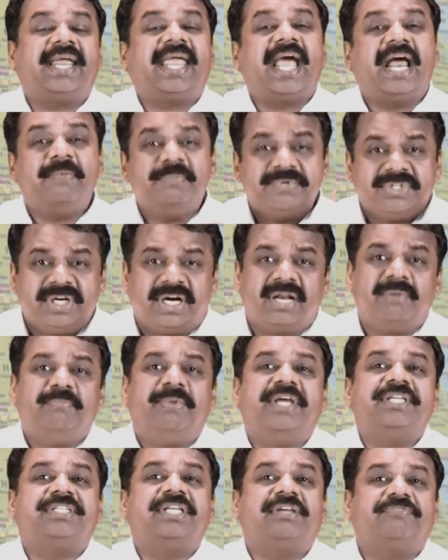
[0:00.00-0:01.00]
can be certain
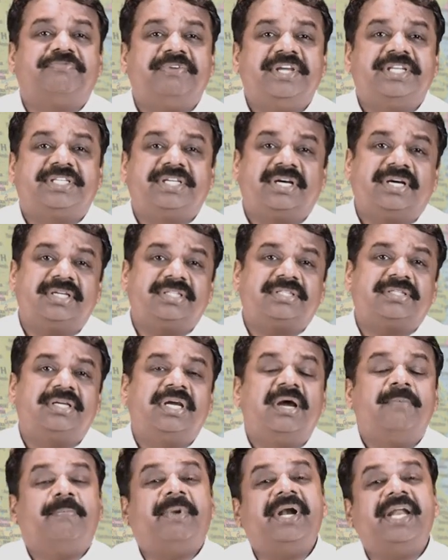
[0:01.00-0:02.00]
basic features,
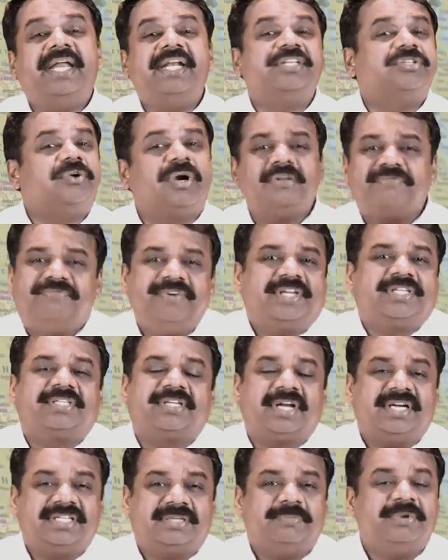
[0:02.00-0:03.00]
but it is not a fixed
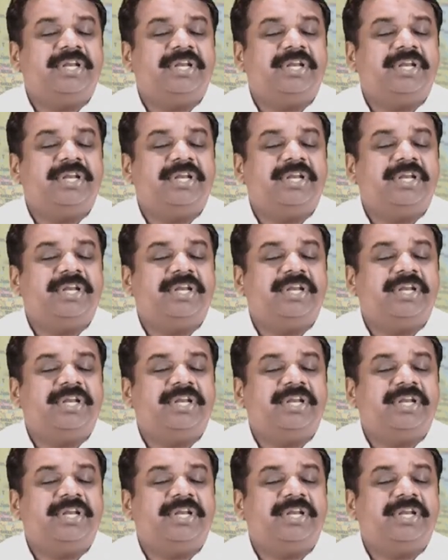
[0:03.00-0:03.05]
concept.